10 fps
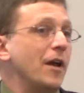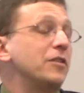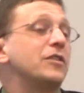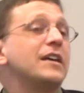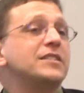
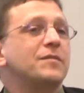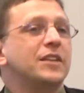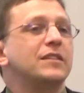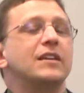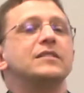That's
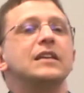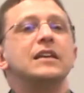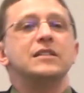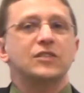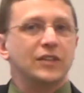something that's
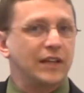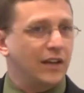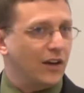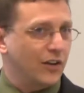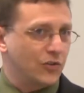
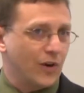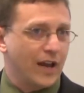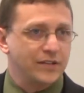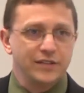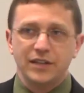easily
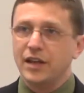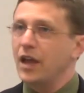addressed.